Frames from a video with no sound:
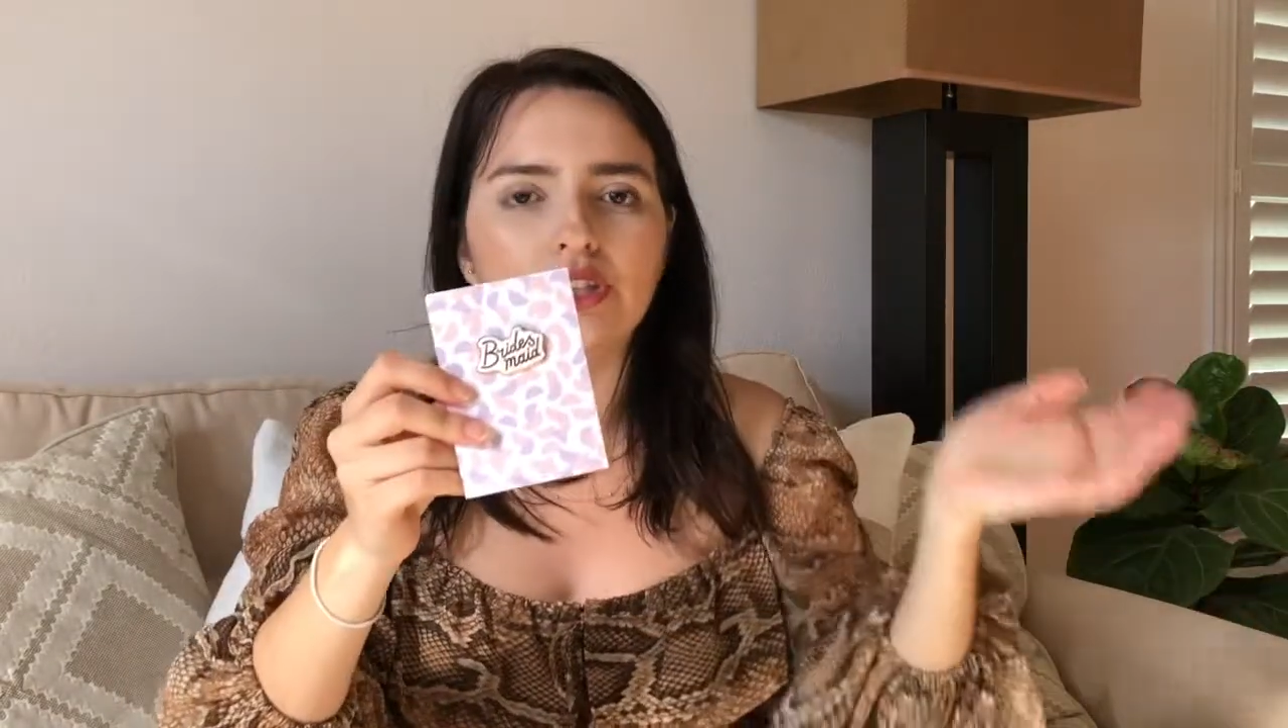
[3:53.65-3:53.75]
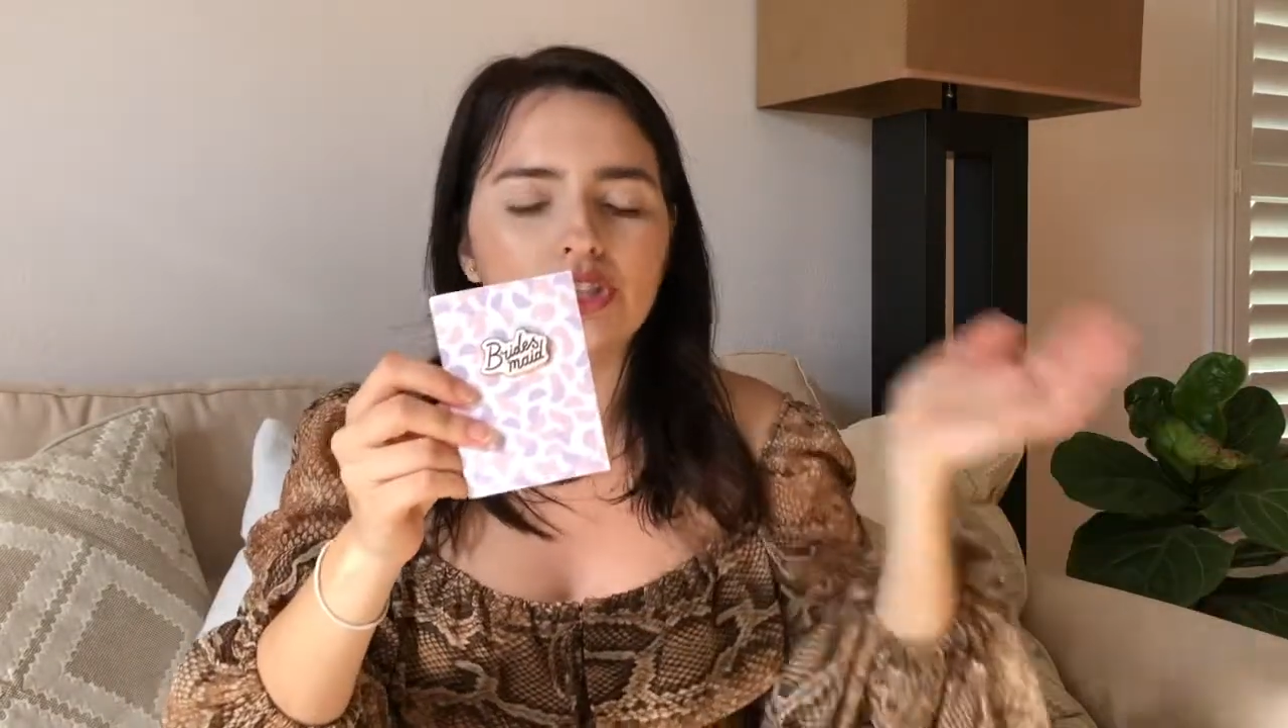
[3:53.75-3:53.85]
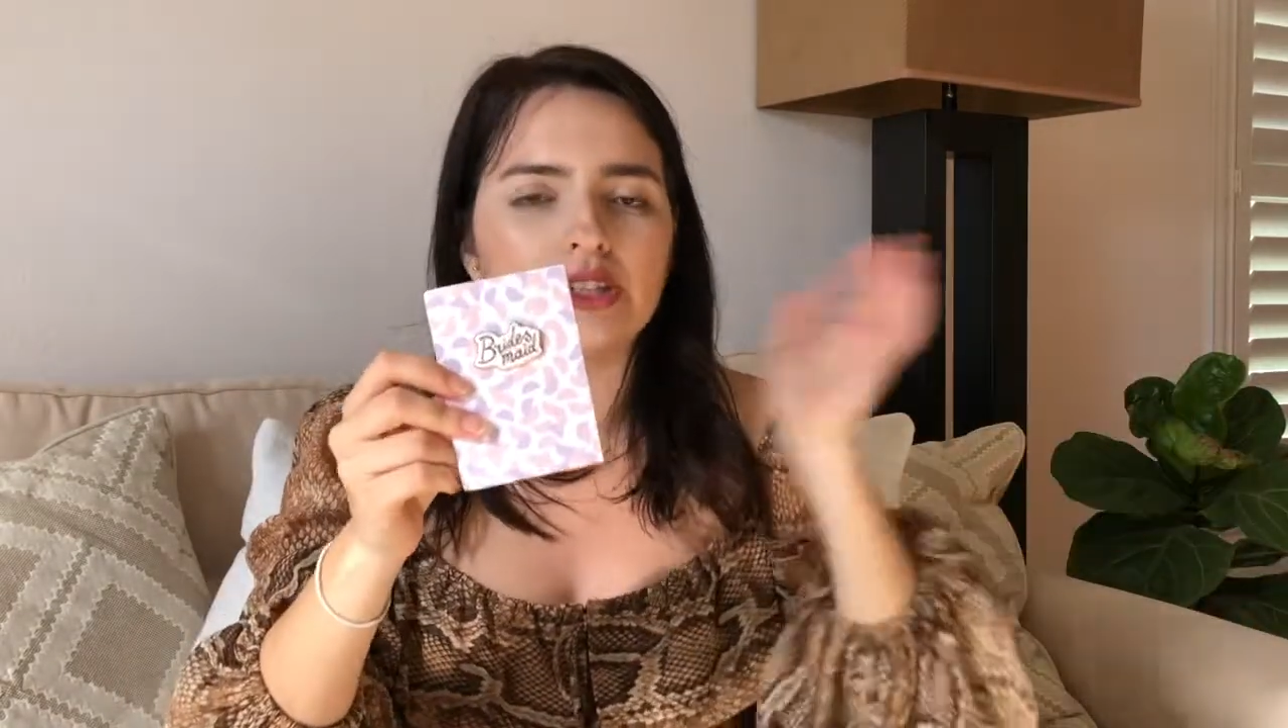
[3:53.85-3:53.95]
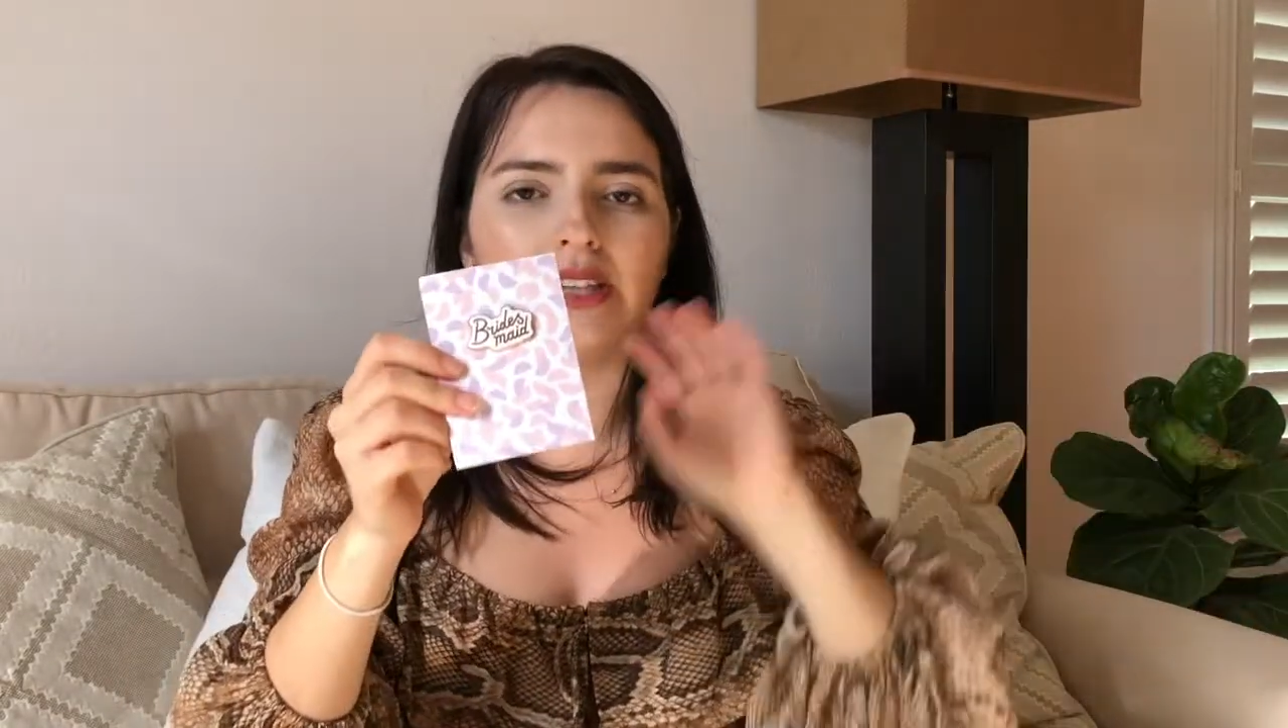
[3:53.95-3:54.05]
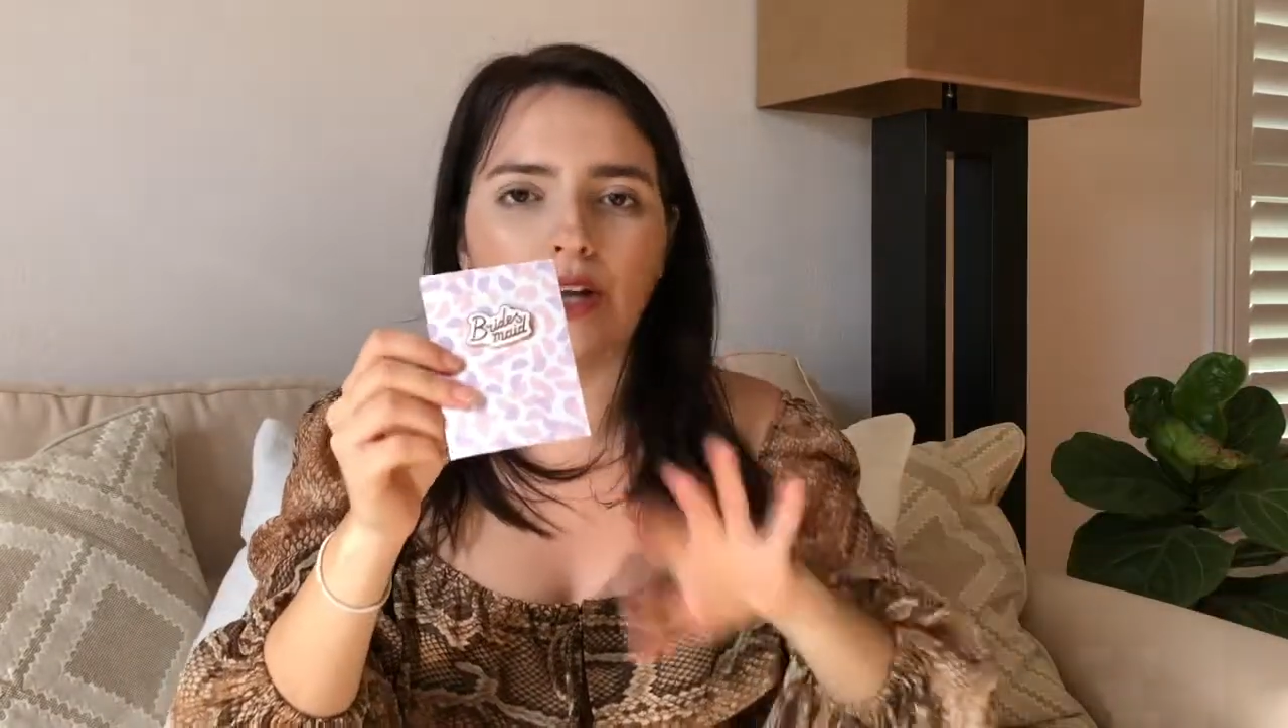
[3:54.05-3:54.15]

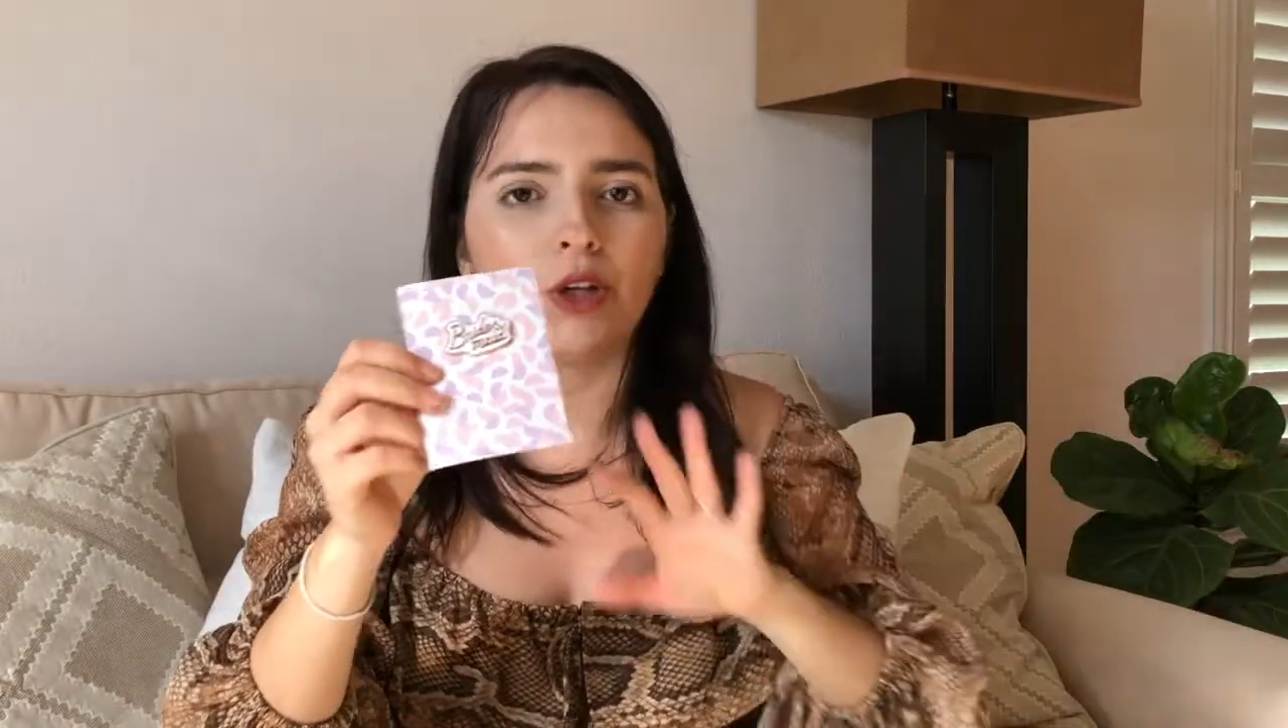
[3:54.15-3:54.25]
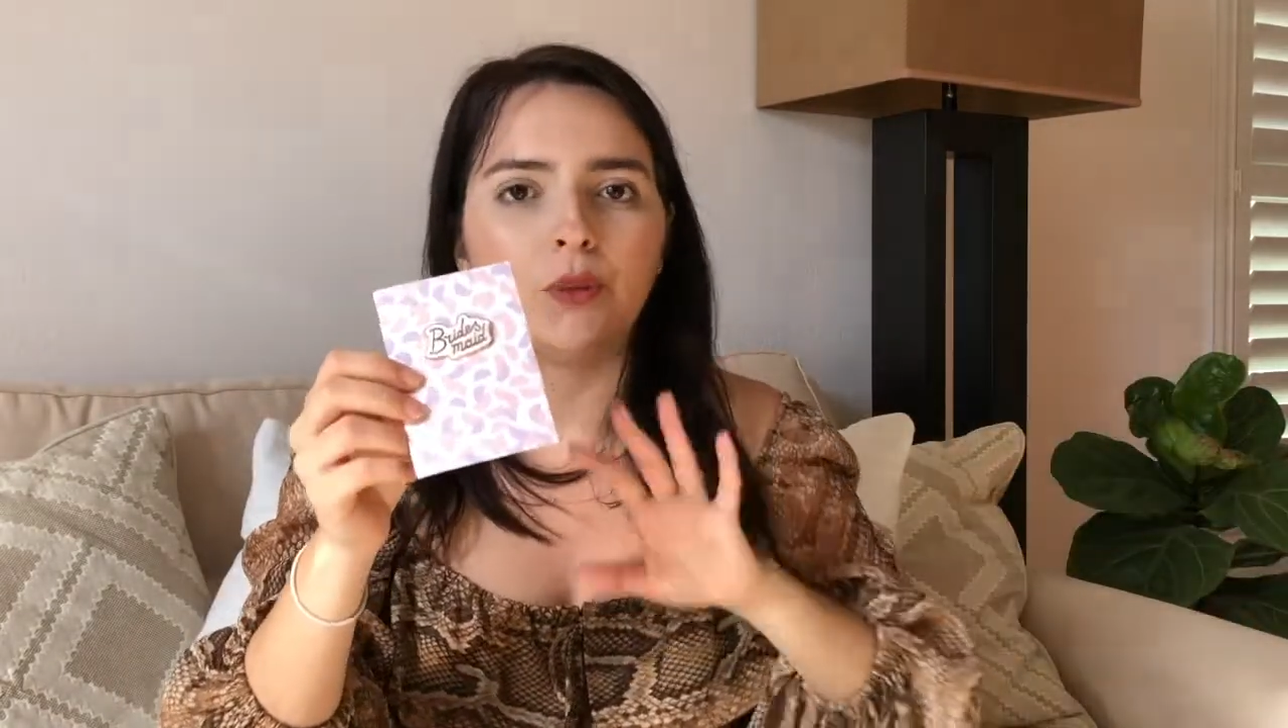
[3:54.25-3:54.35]
just tell her